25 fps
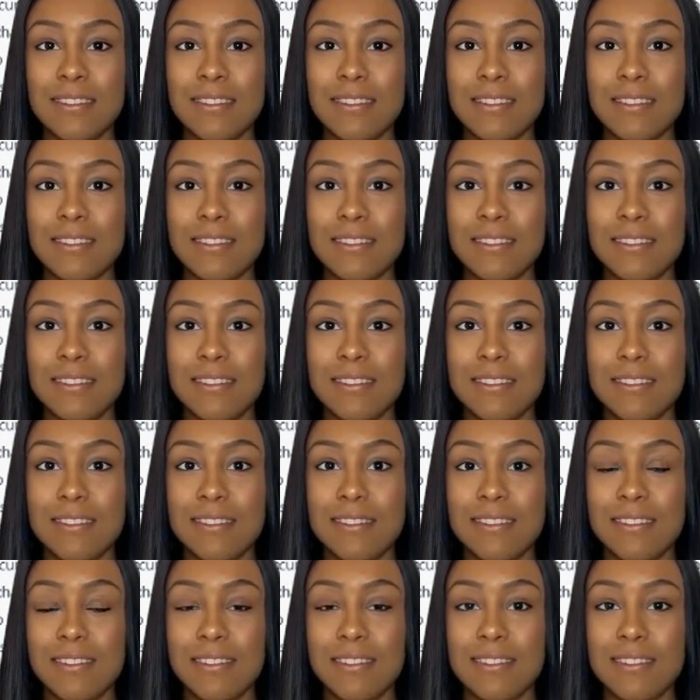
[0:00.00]

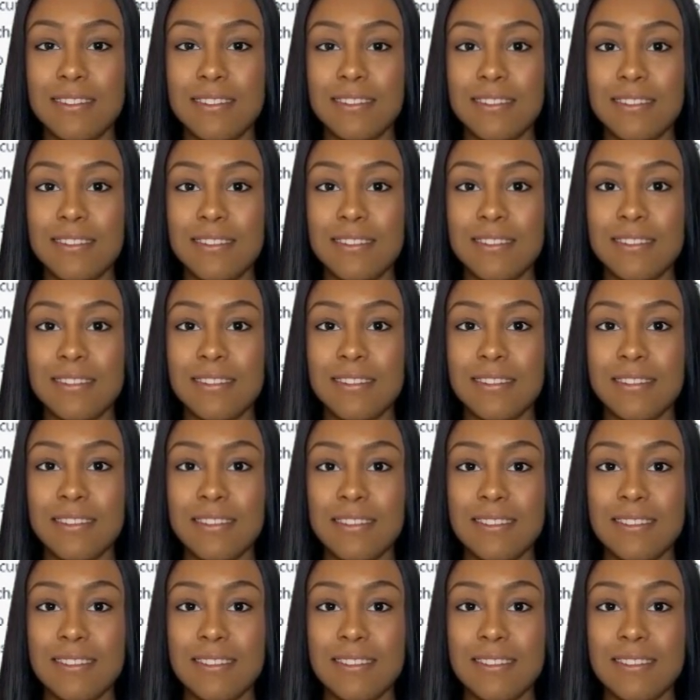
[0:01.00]
(no one is talking)